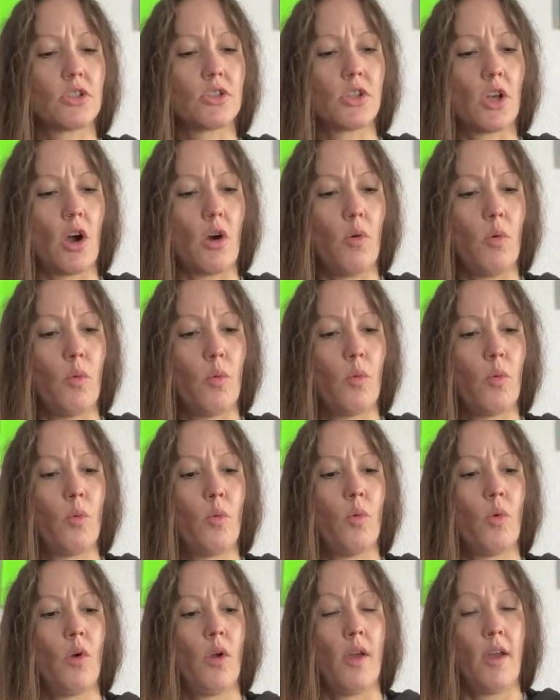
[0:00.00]
So
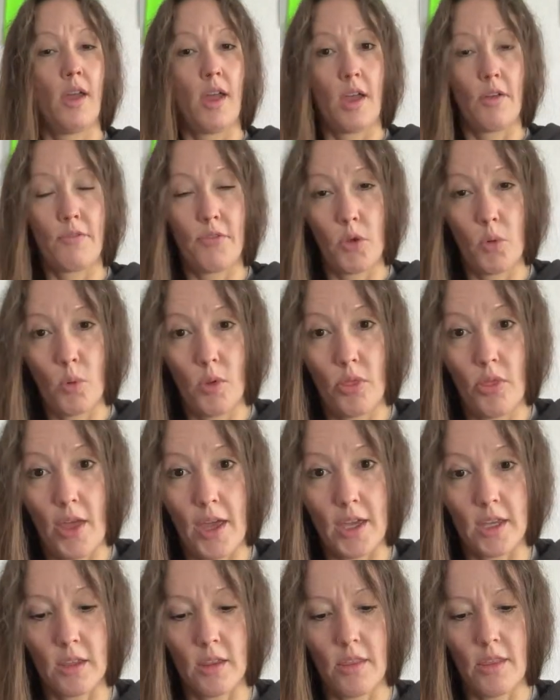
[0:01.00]
if you would
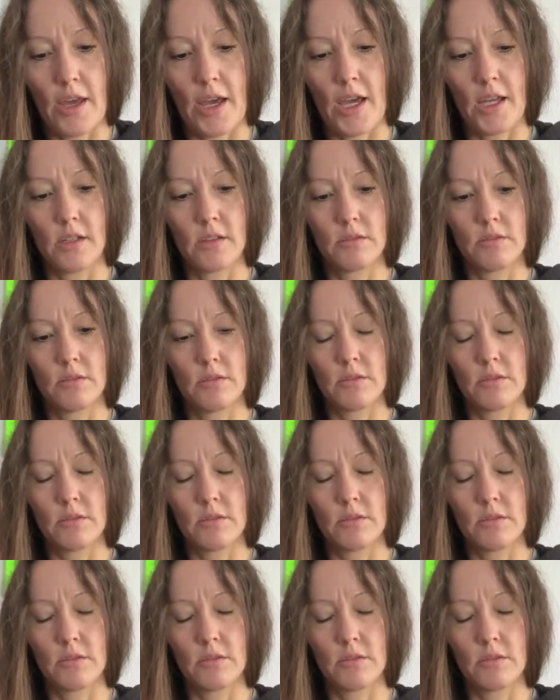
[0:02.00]
like that,